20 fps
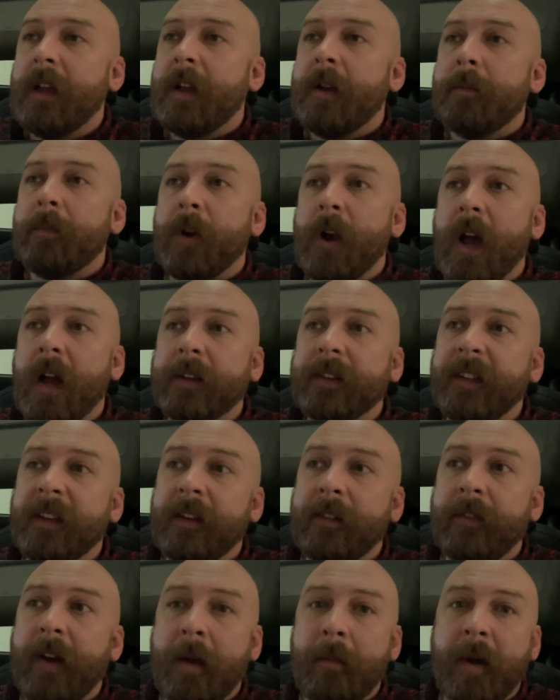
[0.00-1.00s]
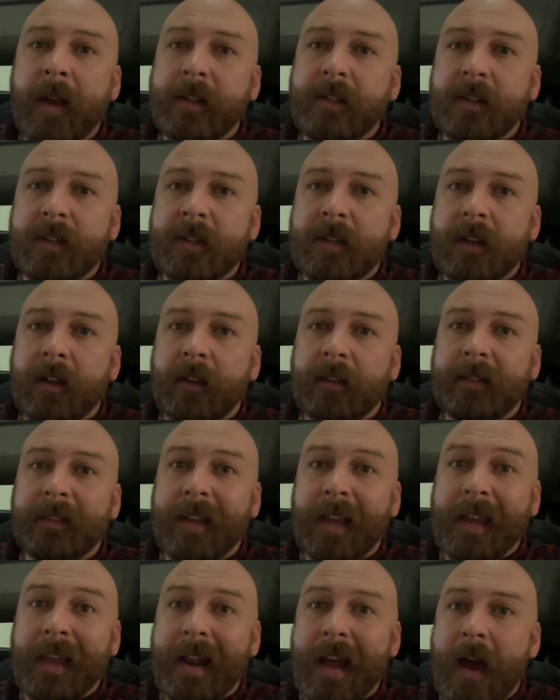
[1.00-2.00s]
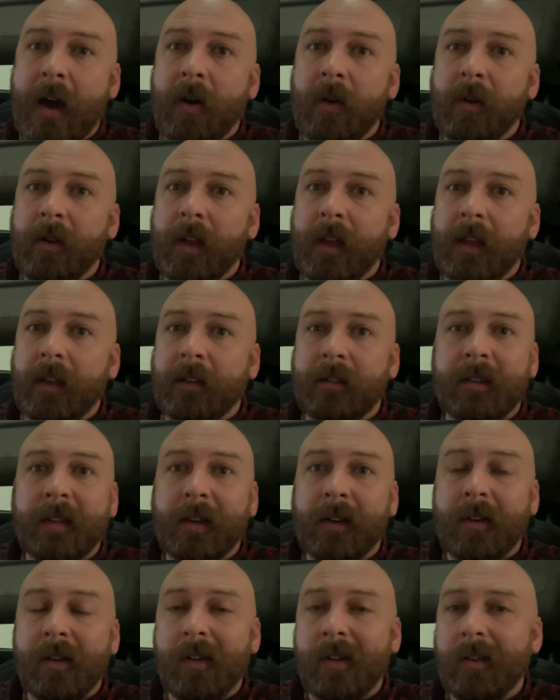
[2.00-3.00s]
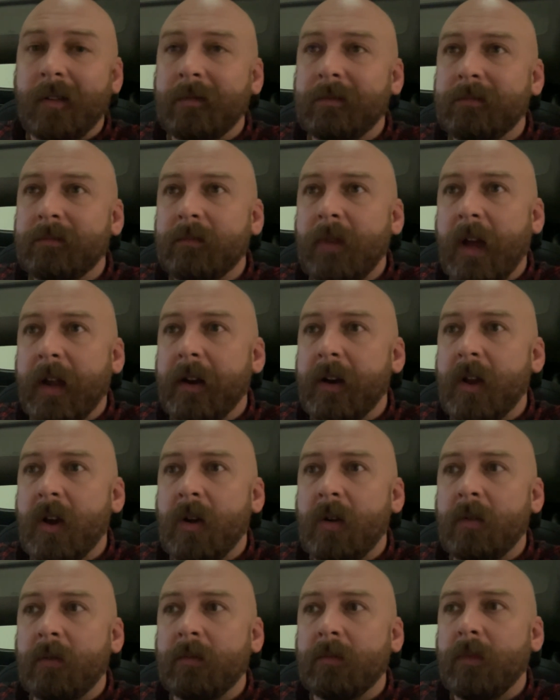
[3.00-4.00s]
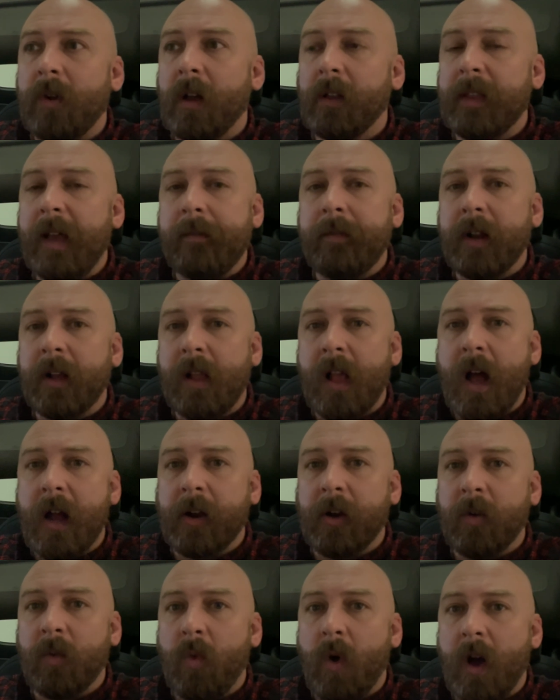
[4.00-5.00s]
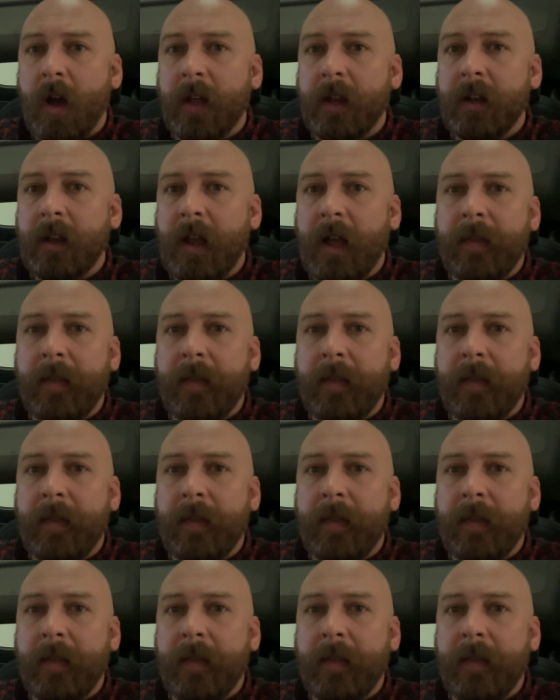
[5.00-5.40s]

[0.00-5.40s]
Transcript: productive, I might just stick it out until, I don't know, 11 o'clock or 1.